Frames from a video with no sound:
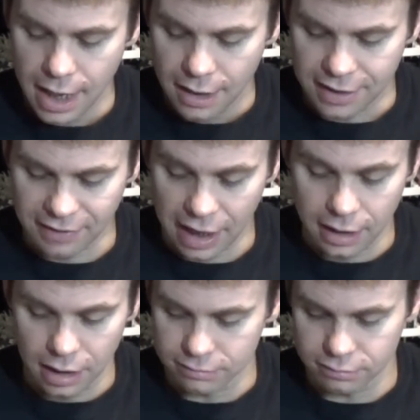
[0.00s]
They've
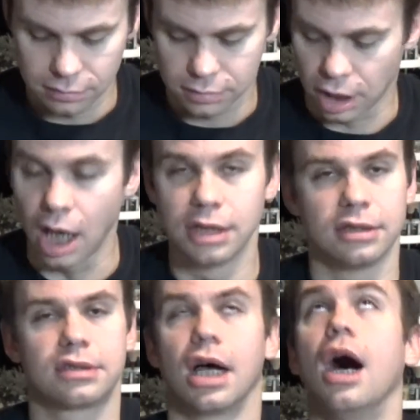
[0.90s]
got
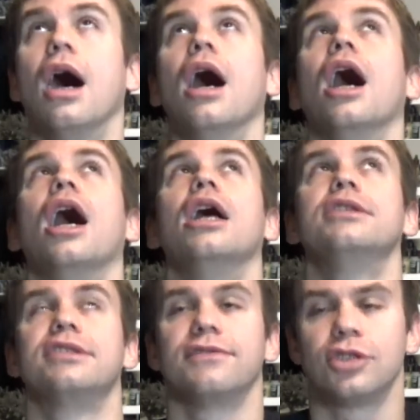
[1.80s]

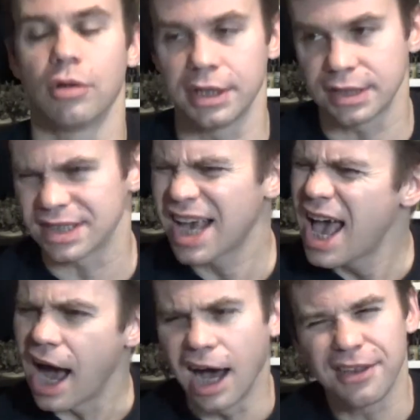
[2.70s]
tons of choices.
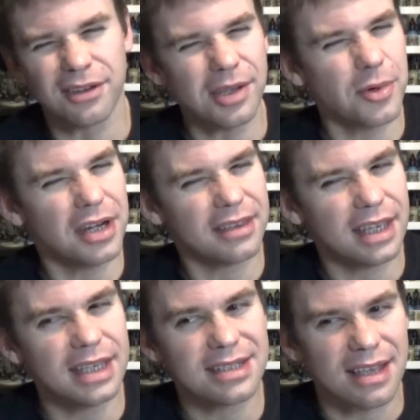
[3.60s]
The only weird
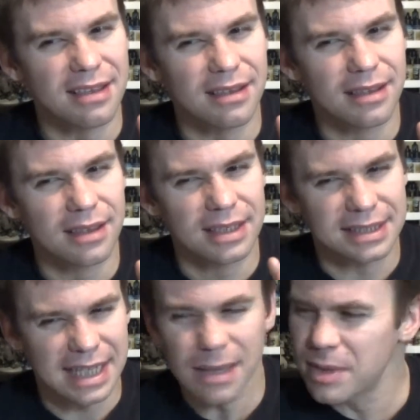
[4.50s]
thing is the
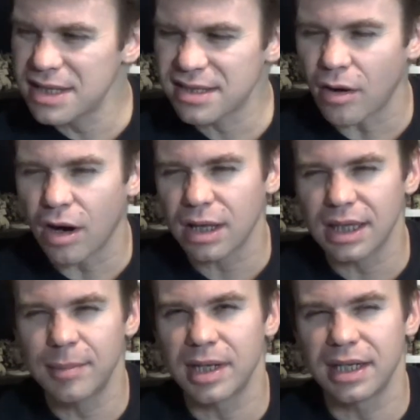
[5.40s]
demons are
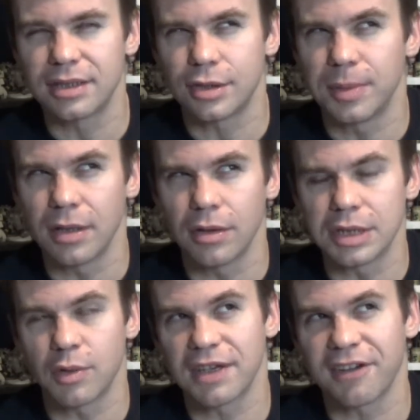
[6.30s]
limited to be only
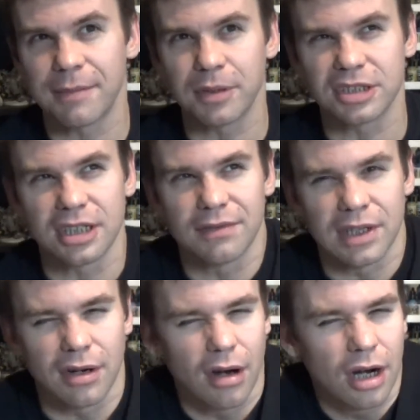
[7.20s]
25% of
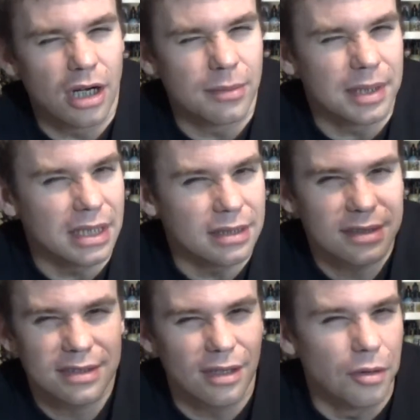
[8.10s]
your army.
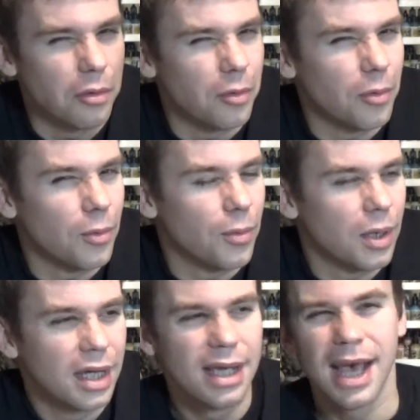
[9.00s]
So,
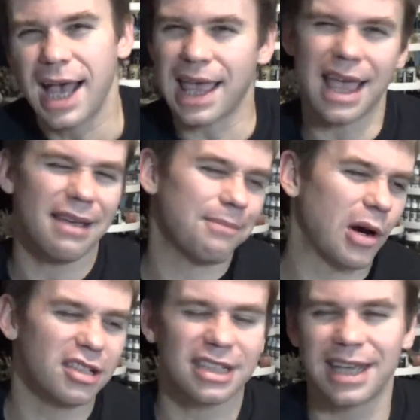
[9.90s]

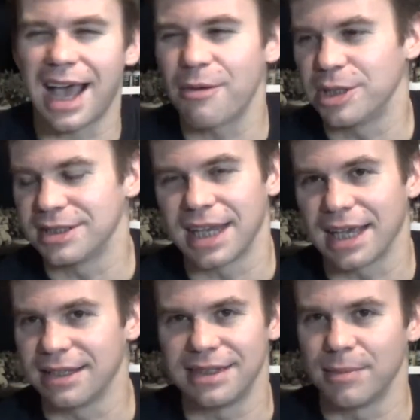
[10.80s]
personally, I wouldn't take
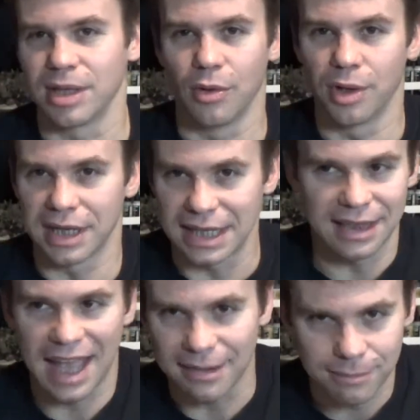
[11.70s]
a demon lord in
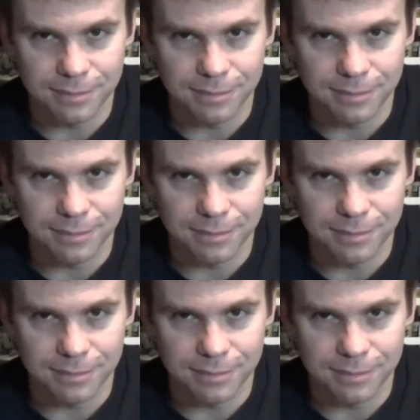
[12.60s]
that